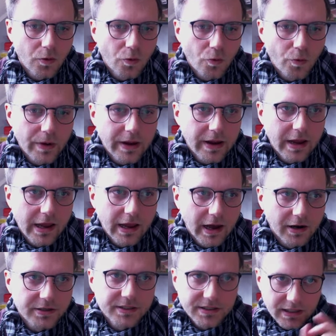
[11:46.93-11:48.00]
we
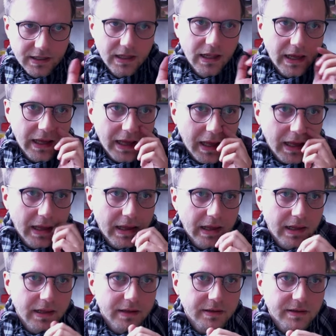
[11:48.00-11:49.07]
are still
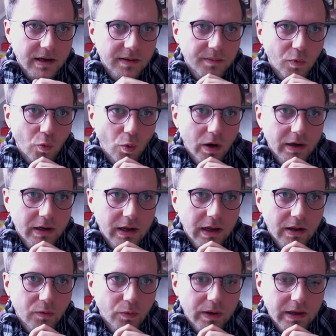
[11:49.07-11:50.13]
in time one
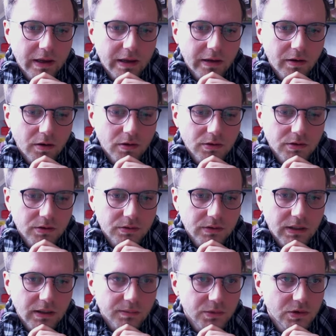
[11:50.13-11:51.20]
and we can go to
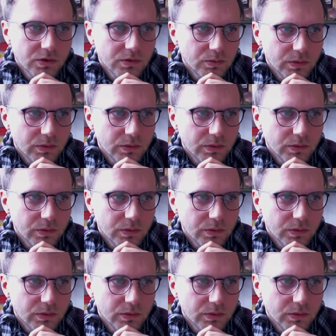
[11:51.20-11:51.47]
time two.